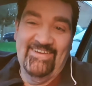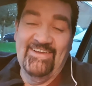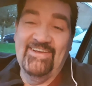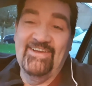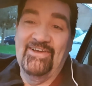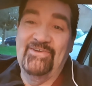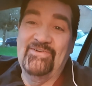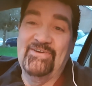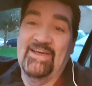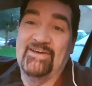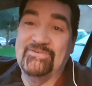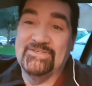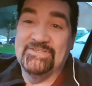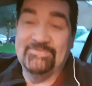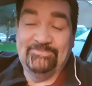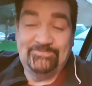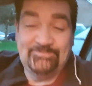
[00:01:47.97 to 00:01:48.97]
who
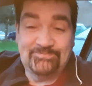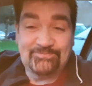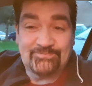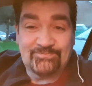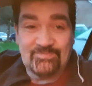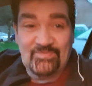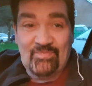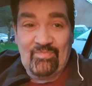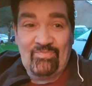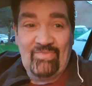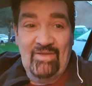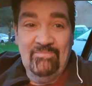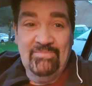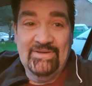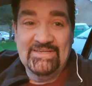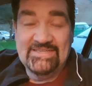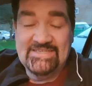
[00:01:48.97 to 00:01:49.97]
knows.
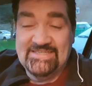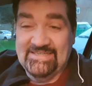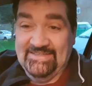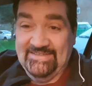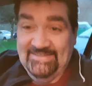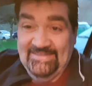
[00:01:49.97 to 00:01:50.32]
But